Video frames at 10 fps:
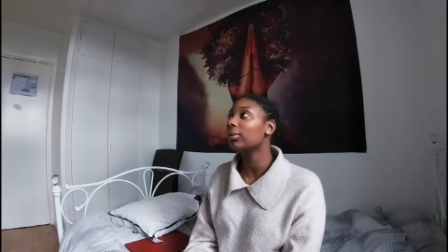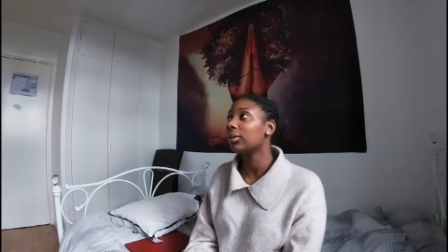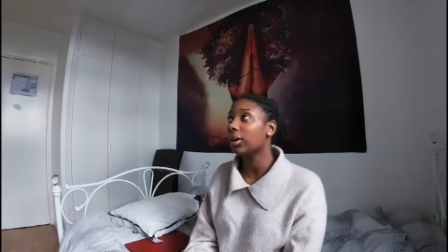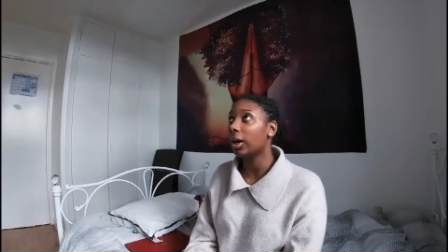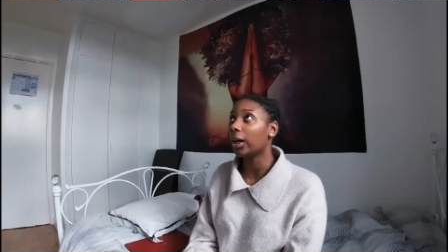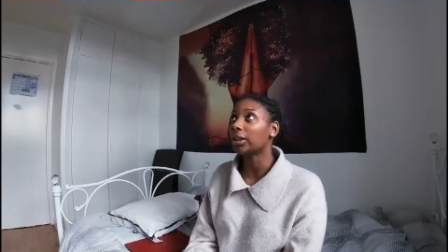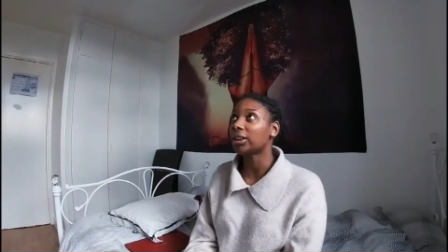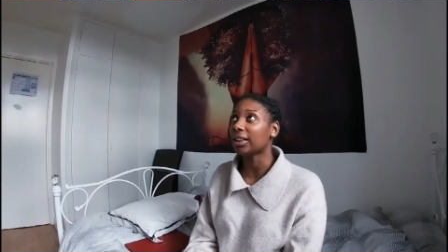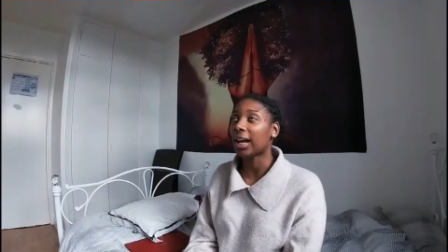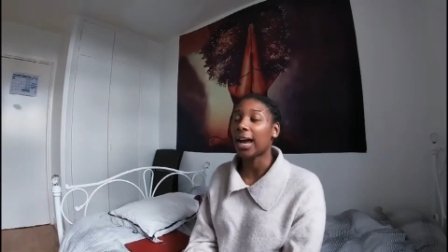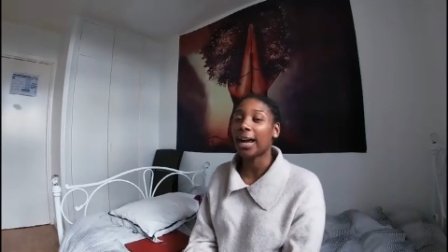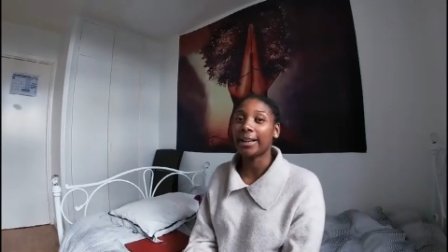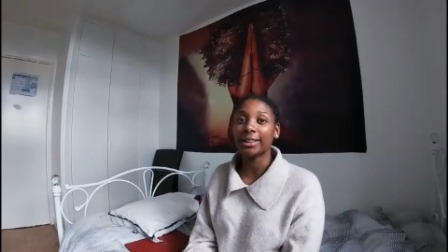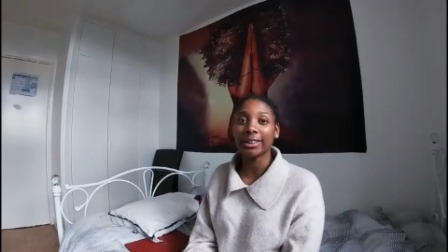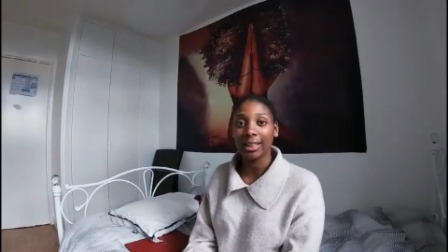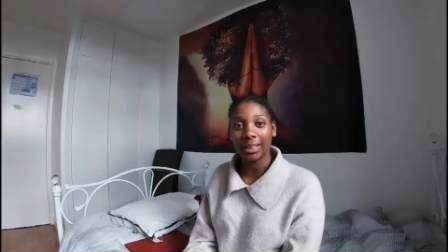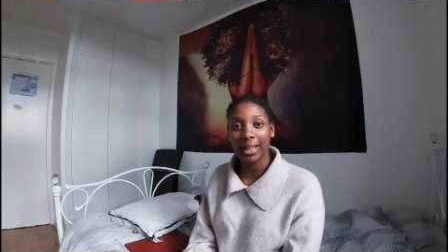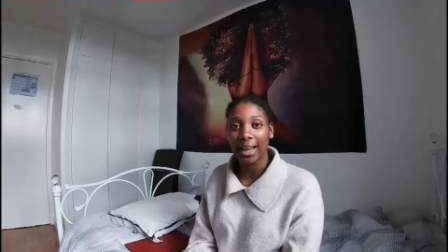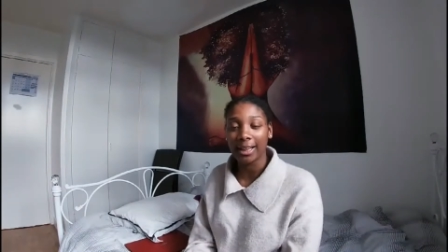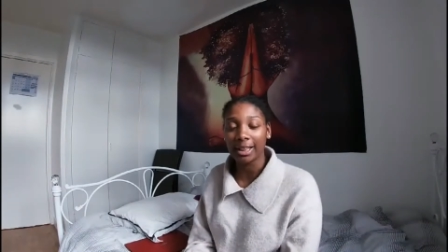gosh guys,
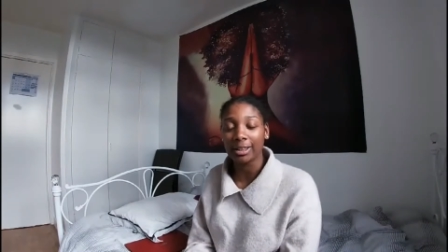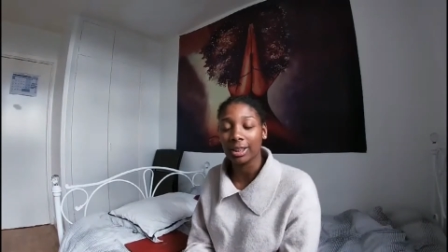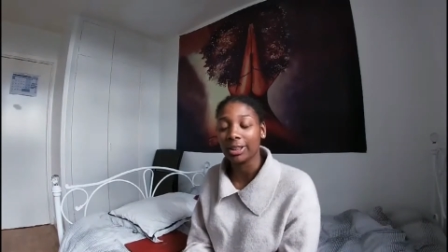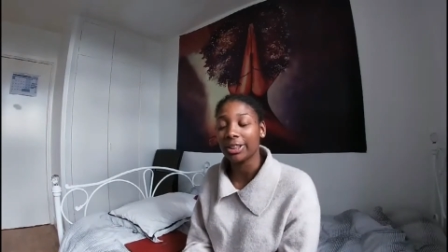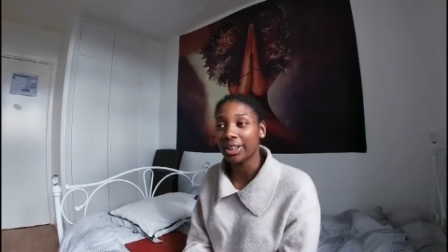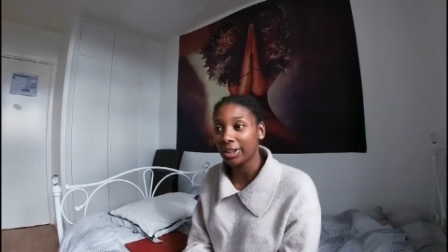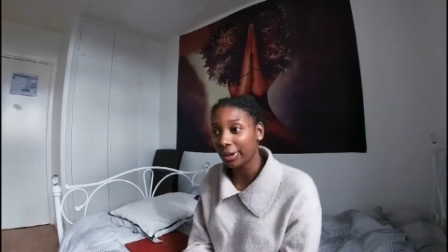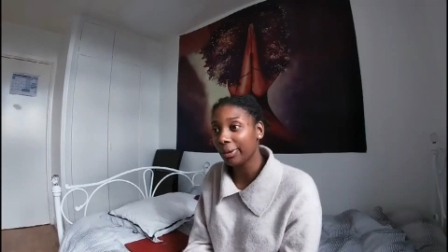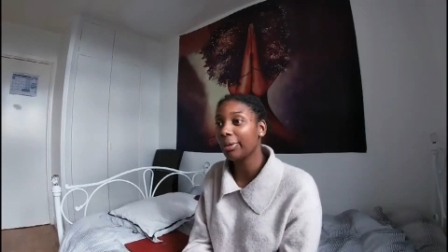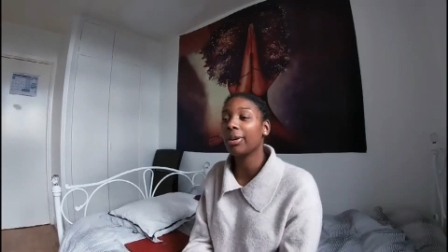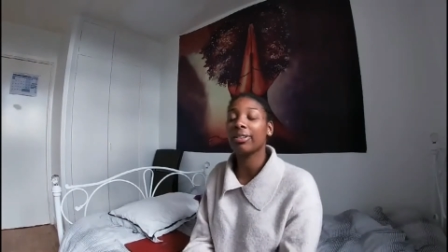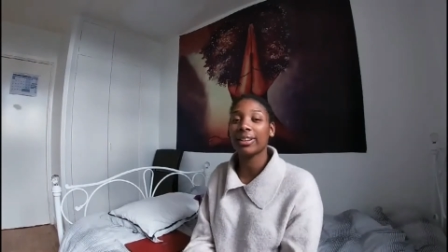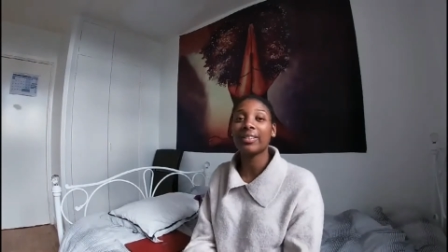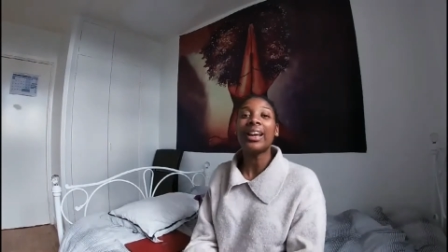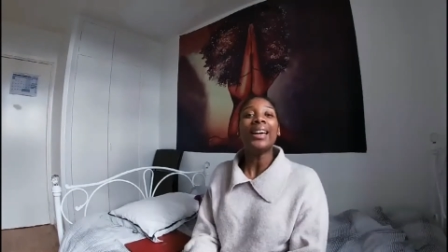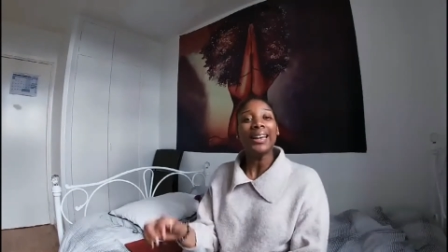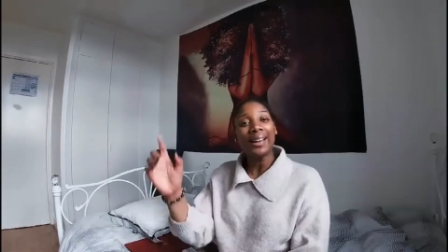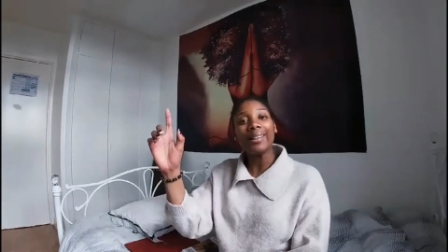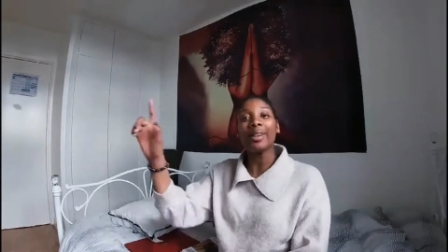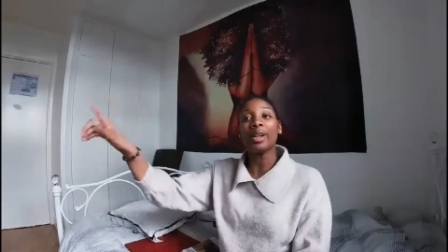like the queue around
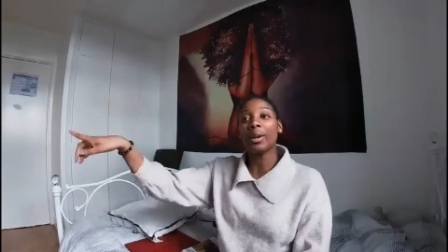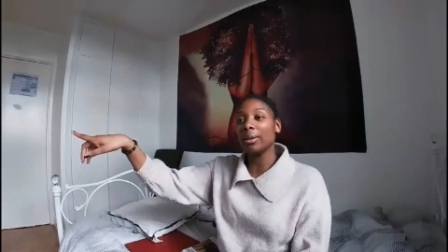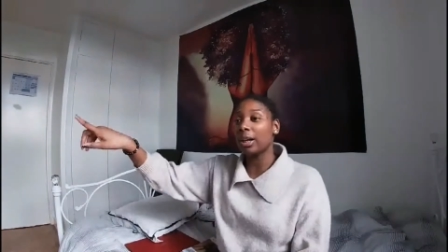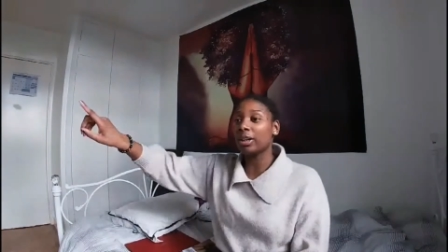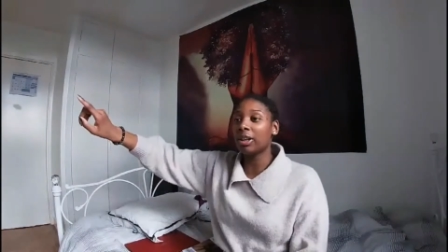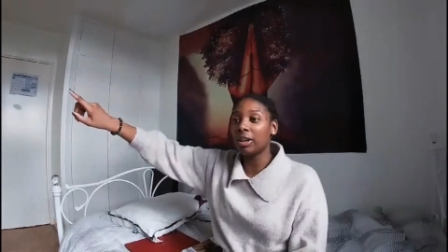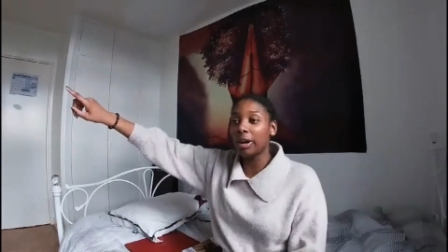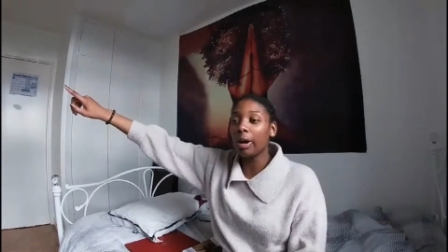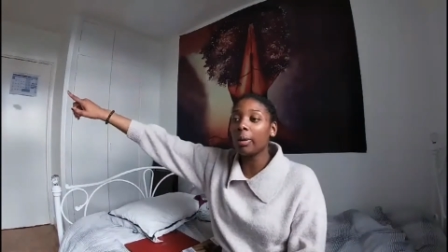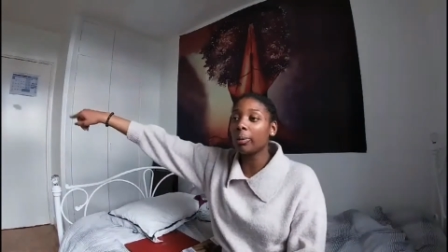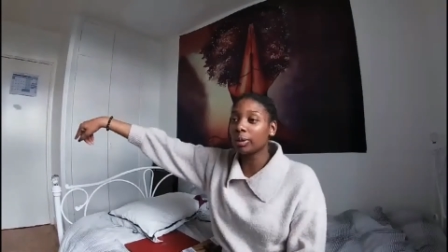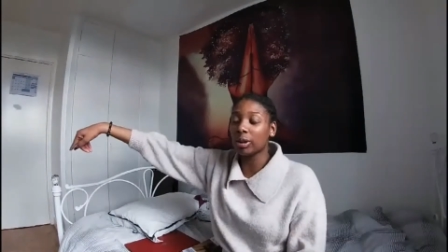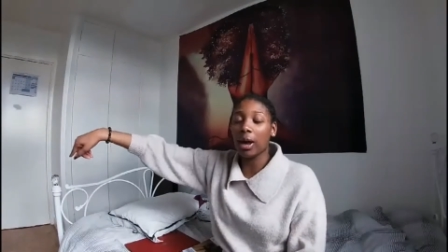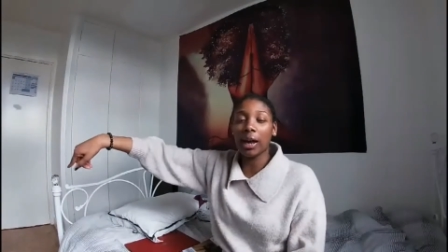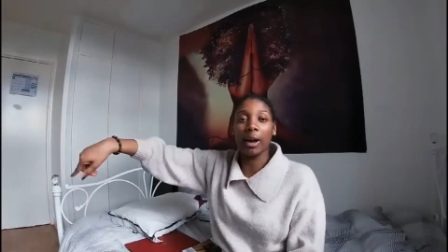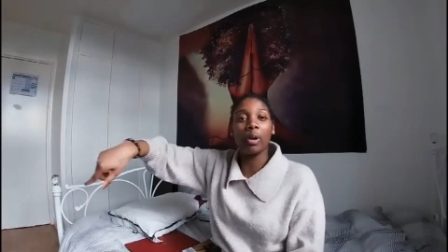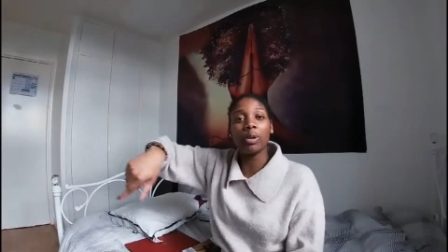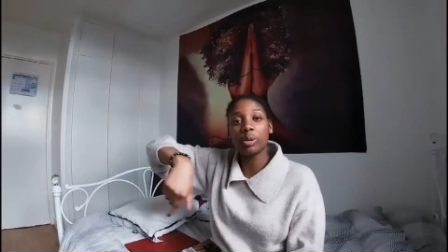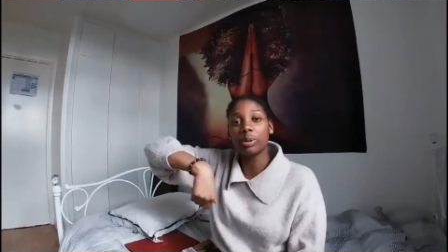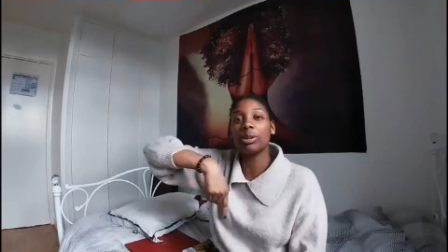the queue was going
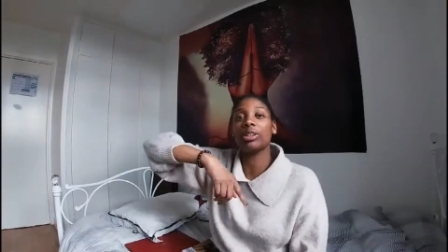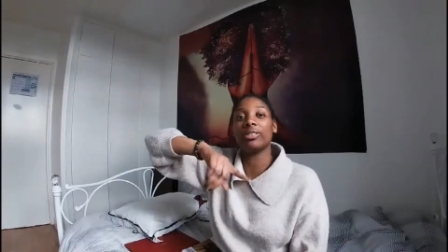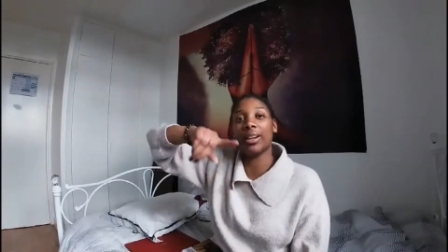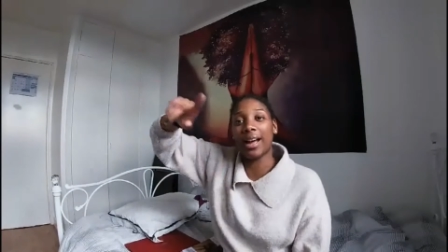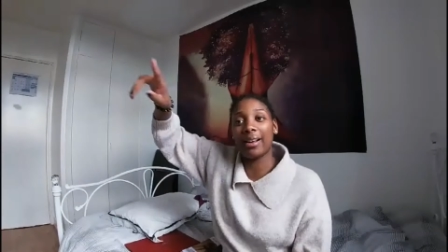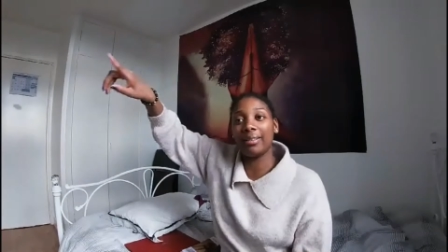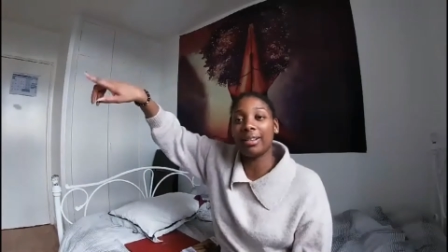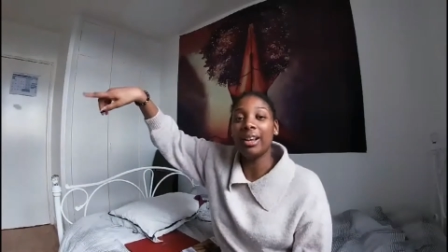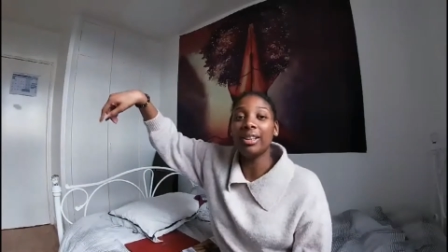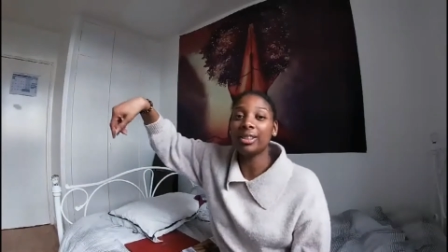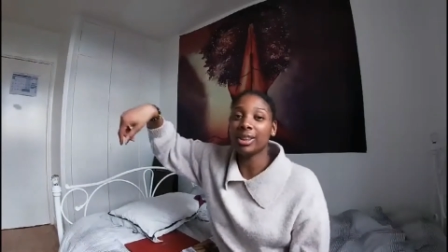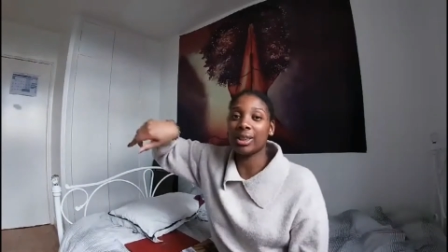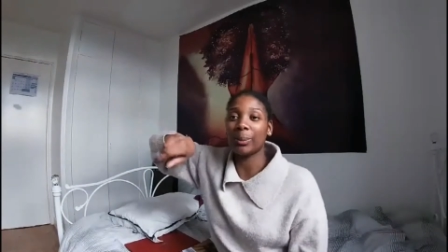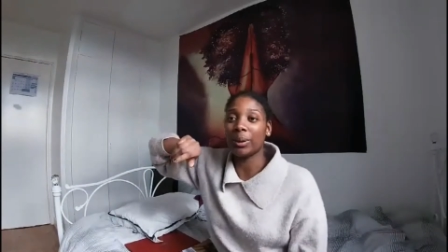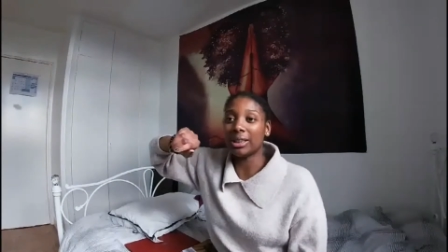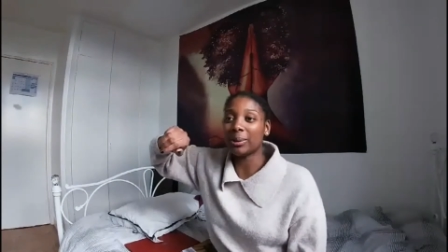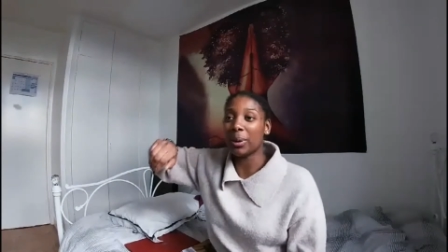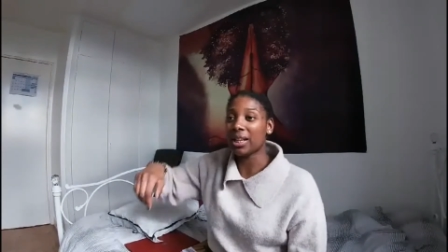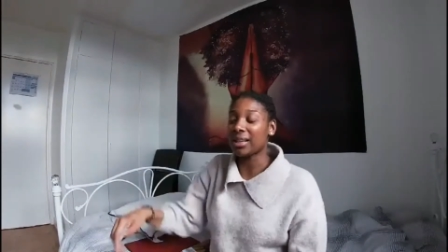all around Tottenham Hotspurs.